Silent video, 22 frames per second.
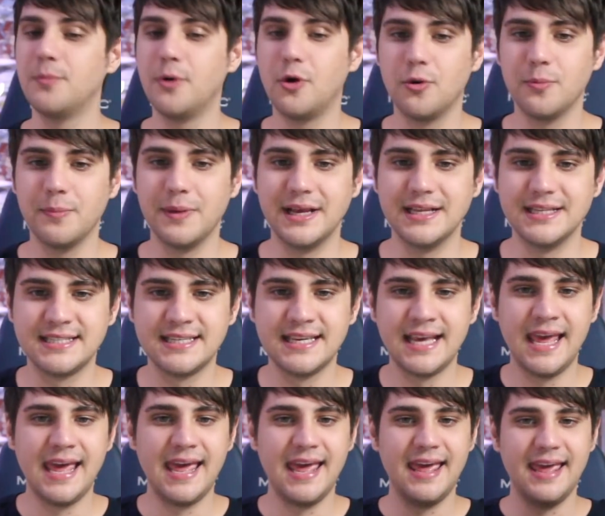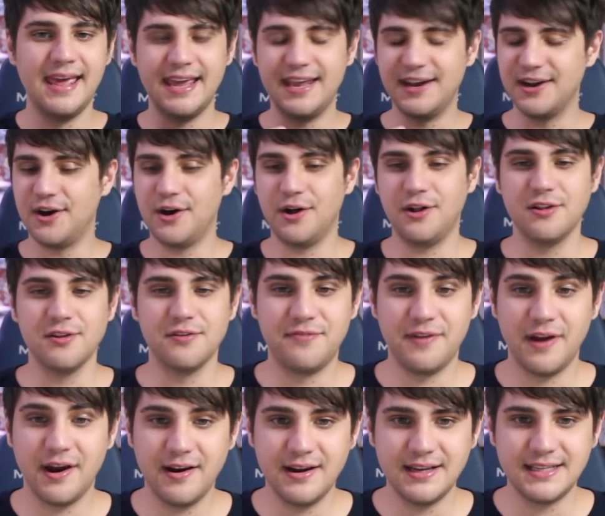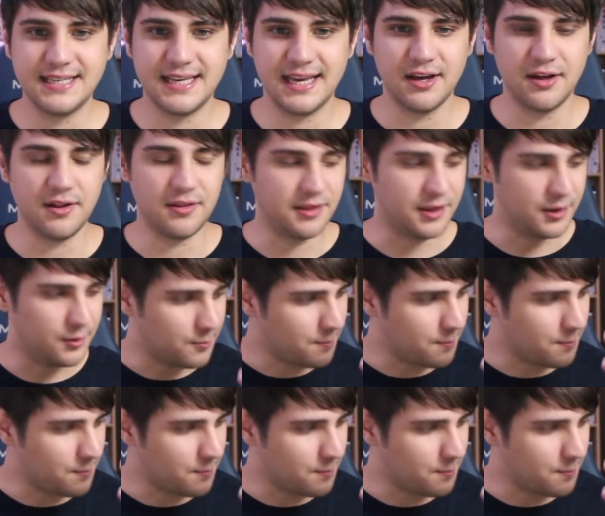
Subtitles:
moments in all of Fairy Tail that